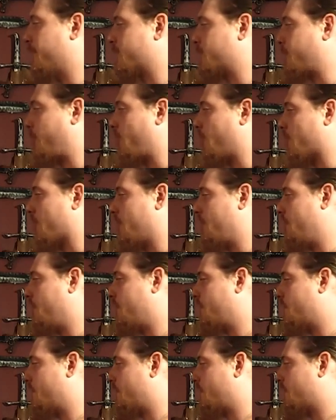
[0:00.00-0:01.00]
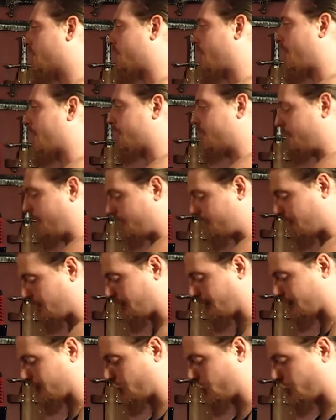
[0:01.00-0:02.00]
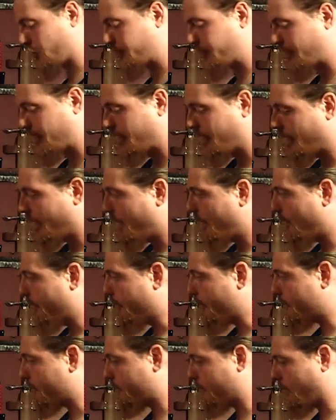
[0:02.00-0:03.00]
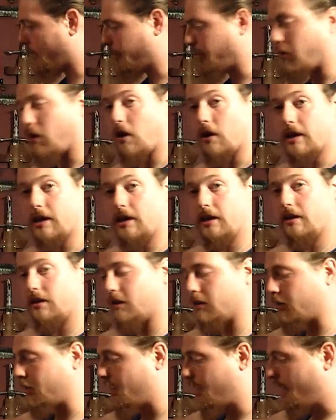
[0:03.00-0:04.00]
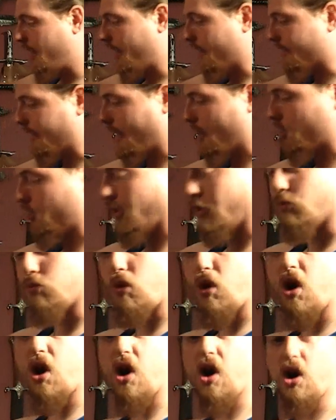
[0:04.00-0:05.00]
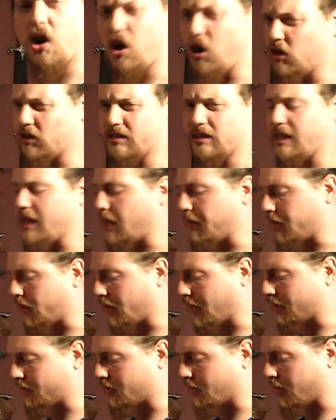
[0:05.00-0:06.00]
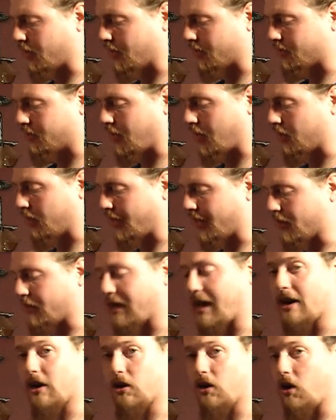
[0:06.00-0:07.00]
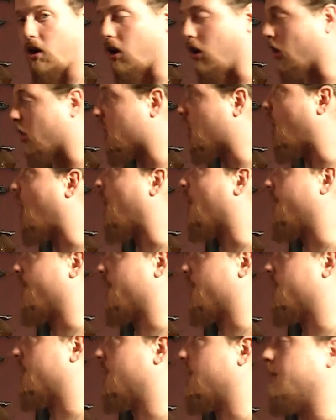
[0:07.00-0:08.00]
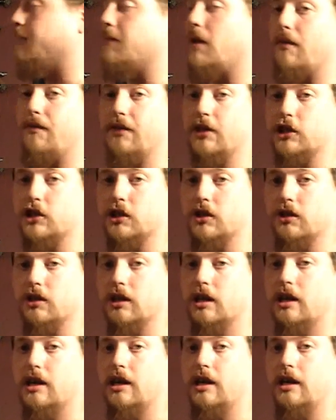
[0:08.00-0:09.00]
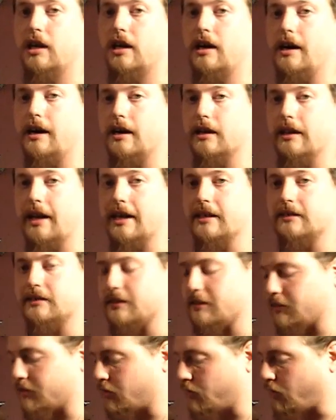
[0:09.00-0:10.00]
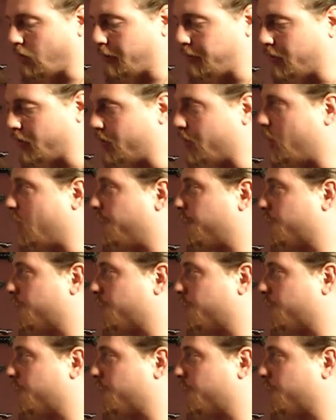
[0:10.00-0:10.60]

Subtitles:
This part here, not as detailed as it should be. This part here is actually wrong altogether. That's not like that at all on the official licensed replica